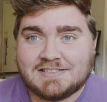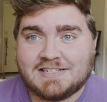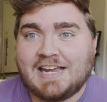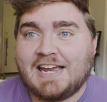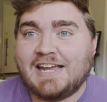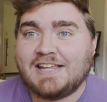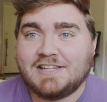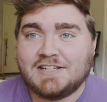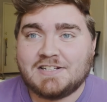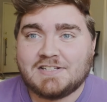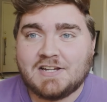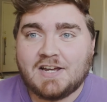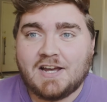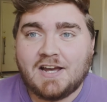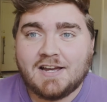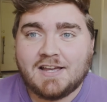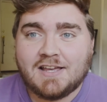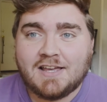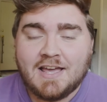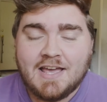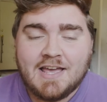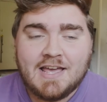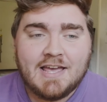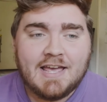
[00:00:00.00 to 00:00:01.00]
Tylee
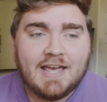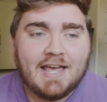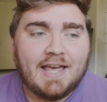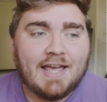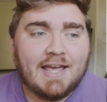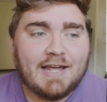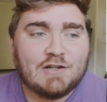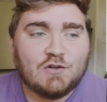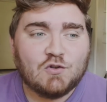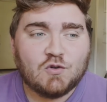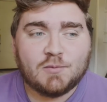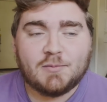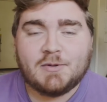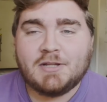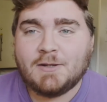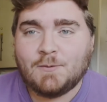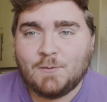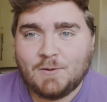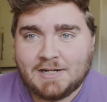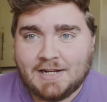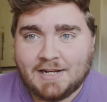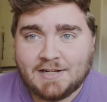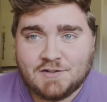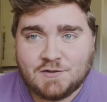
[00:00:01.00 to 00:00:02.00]
Talk. And normally
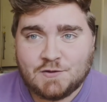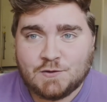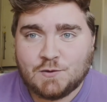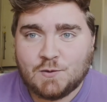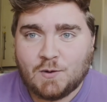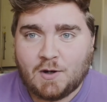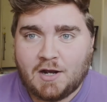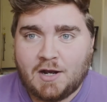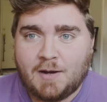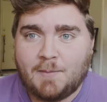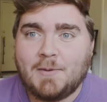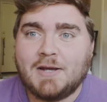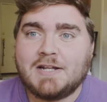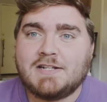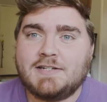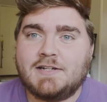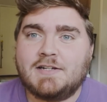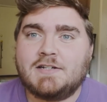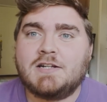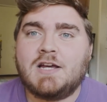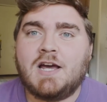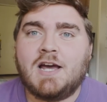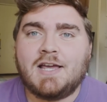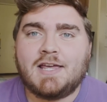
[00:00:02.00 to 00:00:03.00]
what I do on my
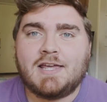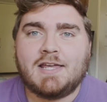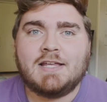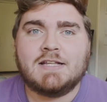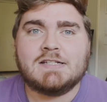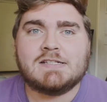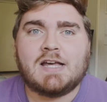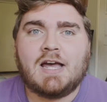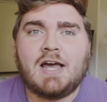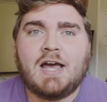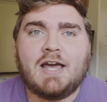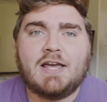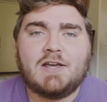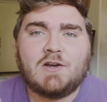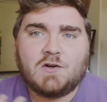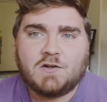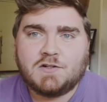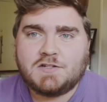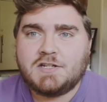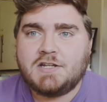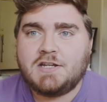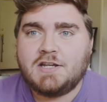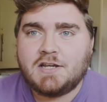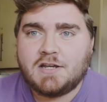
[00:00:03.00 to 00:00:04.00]
TikTok is I
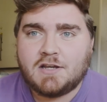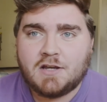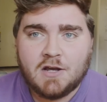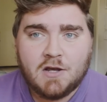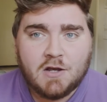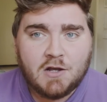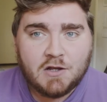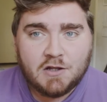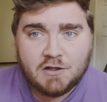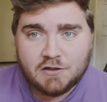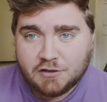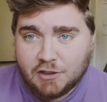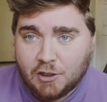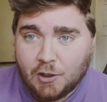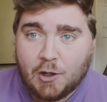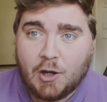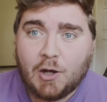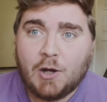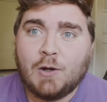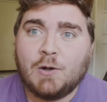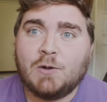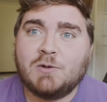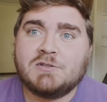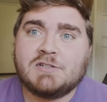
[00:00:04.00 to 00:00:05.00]
critique
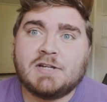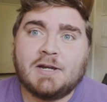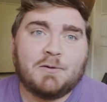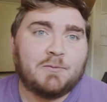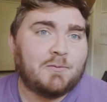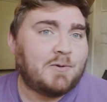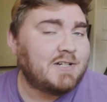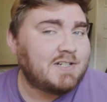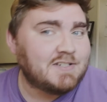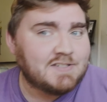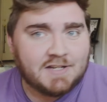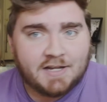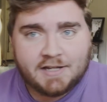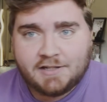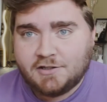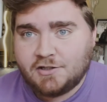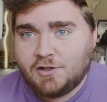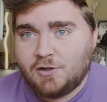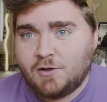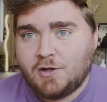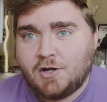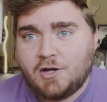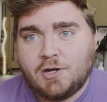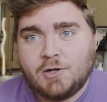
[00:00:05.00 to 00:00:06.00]
logos, I redesign
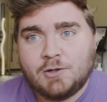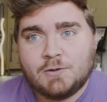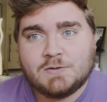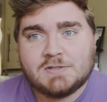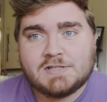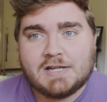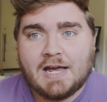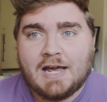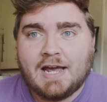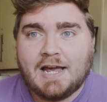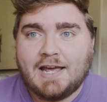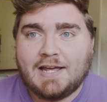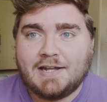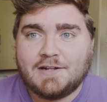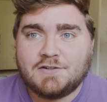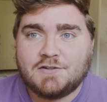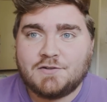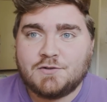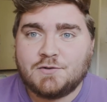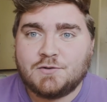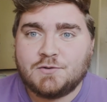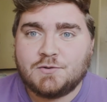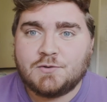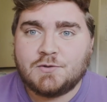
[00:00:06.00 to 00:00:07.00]
logos, I
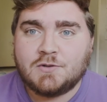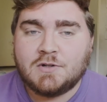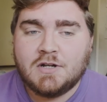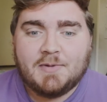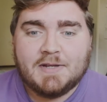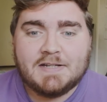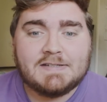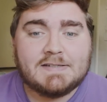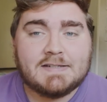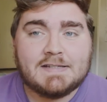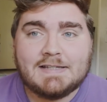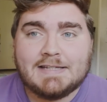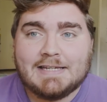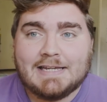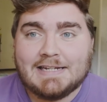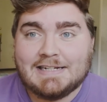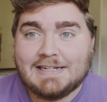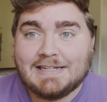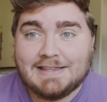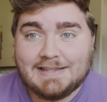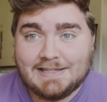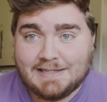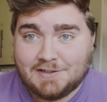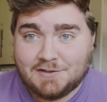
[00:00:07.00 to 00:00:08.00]
do basically
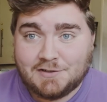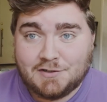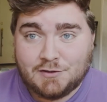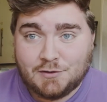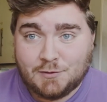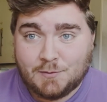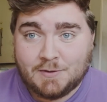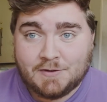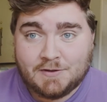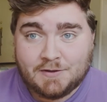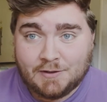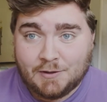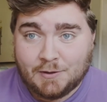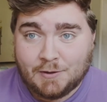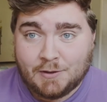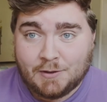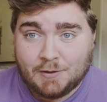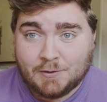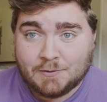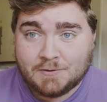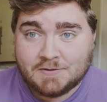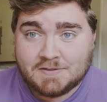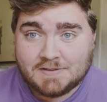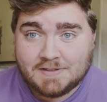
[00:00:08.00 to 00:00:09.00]
anything to do with
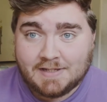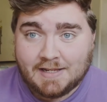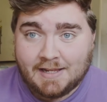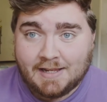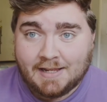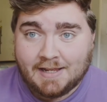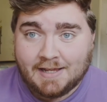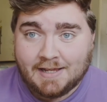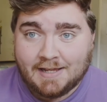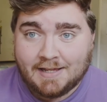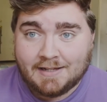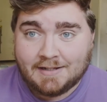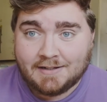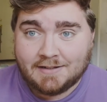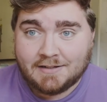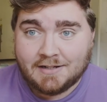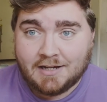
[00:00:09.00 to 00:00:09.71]
logos. And